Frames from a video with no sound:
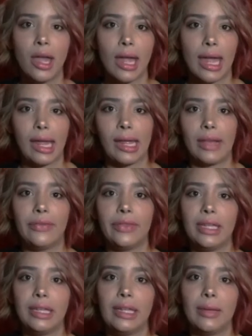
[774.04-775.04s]
and
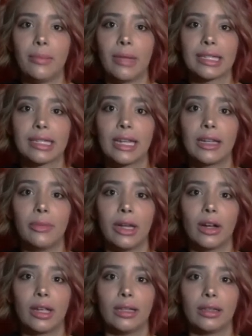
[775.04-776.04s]
the Mexican
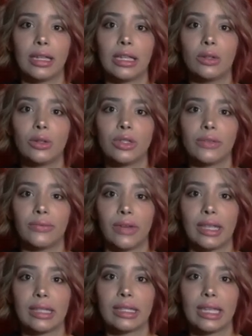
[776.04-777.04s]
American Legal
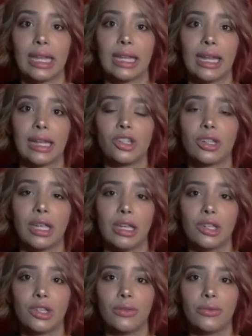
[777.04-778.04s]
Defense and
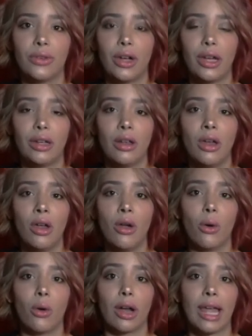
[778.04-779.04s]
Education Fund,
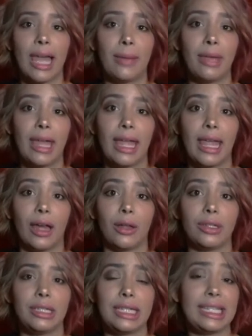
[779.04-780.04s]
or
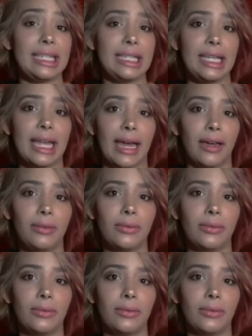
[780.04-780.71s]
MALDEF.